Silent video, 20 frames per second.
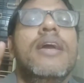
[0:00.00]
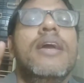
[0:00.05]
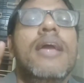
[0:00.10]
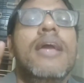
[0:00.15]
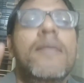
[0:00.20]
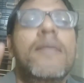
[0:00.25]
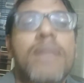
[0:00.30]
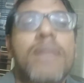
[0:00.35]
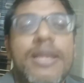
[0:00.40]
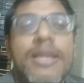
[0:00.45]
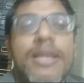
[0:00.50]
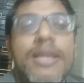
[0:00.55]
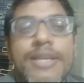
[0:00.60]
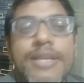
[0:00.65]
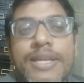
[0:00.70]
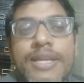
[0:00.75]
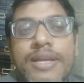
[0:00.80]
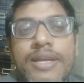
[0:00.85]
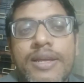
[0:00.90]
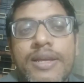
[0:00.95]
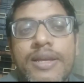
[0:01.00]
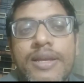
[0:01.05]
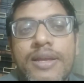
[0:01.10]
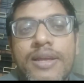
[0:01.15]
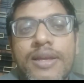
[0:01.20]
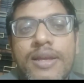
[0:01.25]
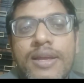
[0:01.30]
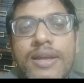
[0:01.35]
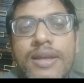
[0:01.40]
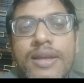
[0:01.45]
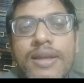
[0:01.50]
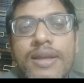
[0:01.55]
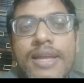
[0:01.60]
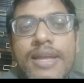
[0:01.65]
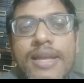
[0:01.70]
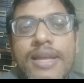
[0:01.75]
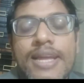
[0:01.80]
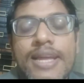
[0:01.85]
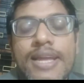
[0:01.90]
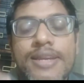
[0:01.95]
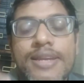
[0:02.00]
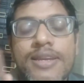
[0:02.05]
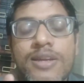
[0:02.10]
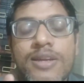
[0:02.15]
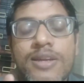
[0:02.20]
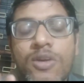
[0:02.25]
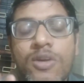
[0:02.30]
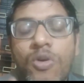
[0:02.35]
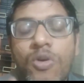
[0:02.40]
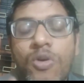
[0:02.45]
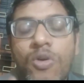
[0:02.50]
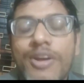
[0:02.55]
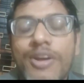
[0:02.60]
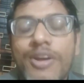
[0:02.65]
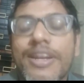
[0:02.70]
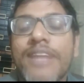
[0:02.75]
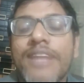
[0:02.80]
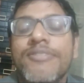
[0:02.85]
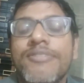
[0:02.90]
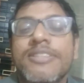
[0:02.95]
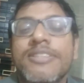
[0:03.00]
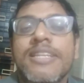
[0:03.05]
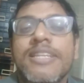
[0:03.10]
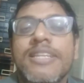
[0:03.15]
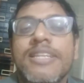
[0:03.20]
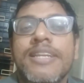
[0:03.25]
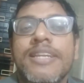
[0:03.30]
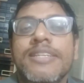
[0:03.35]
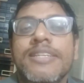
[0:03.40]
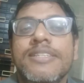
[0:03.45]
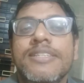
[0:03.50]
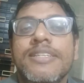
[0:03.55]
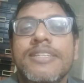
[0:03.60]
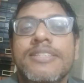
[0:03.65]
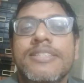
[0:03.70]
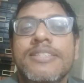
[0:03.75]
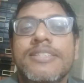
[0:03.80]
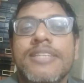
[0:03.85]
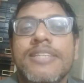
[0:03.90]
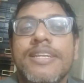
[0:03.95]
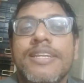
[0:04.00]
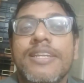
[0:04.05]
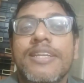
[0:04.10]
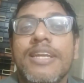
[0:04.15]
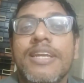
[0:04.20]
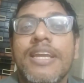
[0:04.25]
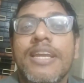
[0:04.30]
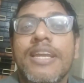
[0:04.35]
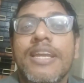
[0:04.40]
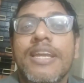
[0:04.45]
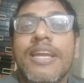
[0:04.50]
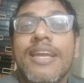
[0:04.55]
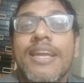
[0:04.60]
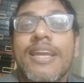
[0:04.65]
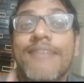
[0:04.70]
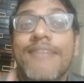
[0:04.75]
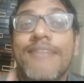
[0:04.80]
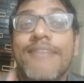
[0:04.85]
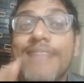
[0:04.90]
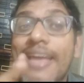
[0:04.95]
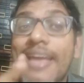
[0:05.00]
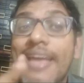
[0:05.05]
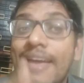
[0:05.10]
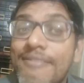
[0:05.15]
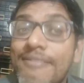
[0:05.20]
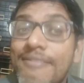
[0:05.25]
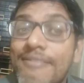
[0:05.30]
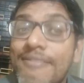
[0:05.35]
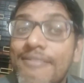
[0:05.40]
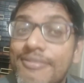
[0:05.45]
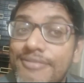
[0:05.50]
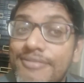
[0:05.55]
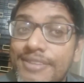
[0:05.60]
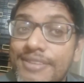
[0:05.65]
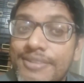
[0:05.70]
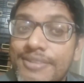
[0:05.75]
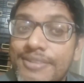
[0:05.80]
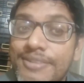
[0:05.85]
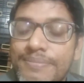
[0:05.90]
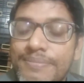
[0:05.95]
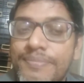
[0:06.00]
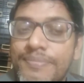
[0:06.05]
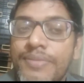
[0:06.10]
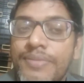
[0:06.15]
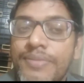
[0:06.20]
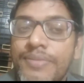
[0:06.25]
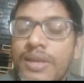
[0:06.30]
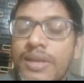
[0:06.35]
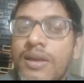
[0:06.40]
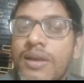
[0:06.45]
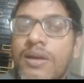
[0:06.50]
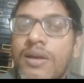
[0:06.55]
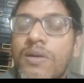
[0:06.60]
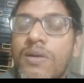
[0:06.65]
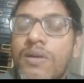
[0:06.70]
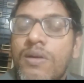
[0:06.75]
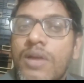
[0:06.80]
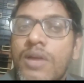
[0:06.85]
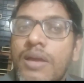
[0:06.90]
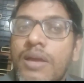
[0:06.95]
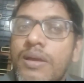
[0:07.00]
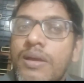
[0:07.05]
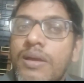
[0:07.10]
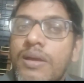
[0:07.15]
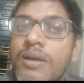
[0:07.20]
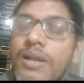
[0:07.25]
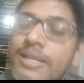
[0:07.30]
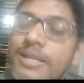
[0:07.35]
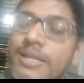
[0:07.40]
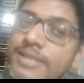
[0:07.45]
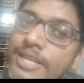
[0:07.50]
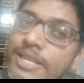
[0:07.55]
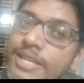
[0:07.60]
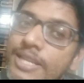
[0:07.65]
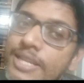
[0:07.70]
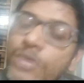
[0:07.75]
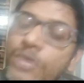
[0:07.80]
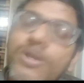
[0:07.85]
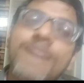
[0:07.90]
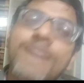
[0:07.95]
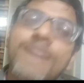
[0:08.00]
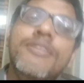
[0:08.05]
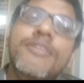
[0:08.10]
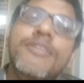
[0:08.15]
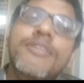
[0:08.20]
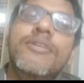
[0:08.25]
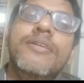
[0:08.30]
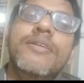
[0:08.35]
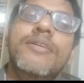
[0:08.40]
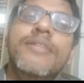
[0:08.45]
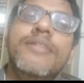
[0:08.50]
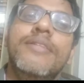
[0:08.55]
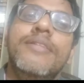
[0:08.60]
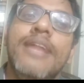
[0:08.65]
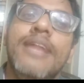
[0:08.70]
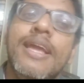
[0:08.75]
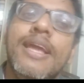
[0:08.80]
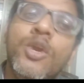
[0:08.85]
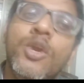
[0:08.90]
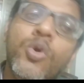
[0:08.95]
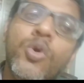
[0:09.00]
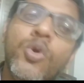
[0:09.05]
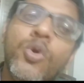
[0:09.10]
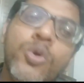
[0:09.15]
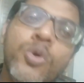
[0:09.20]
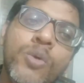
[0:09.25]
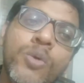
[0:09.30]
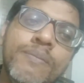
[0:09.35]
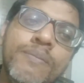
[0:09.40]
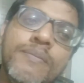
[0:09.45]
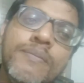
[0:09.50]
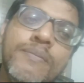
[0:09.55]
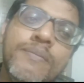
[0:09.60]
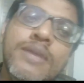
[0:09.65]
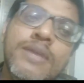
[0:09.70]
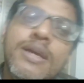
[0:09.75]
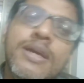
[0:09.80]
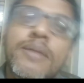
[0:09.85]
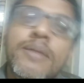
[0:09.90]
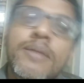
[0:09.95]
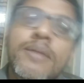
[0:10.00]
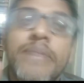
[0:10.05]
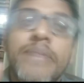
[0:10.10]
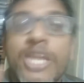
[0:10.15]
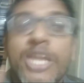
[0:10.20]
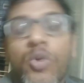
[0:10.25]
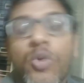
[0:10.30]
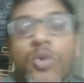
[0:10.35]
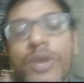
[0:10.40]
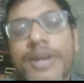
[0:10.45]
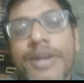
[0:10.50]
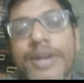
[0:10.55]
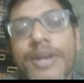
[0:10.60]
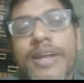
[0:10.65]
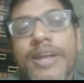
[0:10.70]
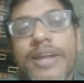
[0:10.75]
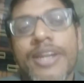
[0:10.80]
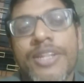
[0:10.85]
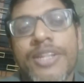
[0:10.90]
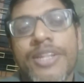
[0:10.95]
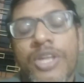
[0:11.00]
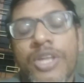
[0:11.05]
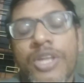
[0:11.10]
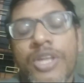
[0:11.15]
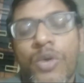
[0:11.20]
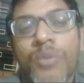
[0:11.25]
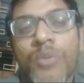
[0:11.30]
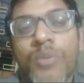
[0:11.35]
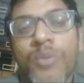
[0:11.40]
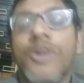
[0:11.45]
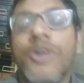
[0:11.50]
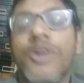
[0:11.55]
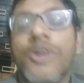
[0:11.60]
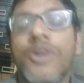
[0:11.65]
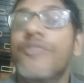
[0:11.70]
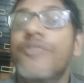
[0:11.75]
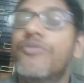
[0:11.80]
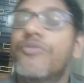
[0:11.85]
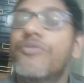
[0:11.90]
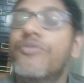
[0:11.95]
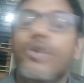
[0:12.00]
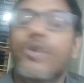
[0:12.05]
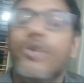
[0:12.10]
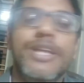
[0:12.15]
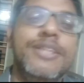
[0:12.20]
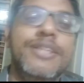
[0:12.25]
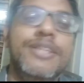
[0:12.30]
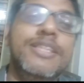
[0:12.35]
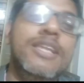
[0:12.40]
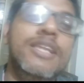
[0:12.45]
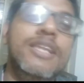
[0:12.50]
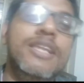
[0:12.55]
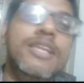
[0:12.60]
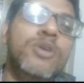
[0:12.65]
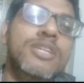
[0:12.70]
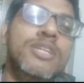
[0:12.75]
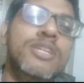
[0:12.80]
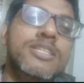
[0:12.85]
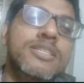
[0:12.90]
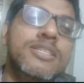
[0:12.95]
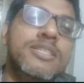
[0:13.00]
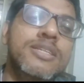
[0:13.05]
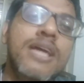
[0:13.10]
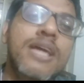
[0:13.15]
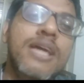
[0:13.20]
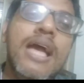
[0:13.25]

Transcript: ability, get quarantine facilities in the state if they have fever. Okay, let's say they don't have fever, they can go home, be in quarantine in their homes on 14. Now this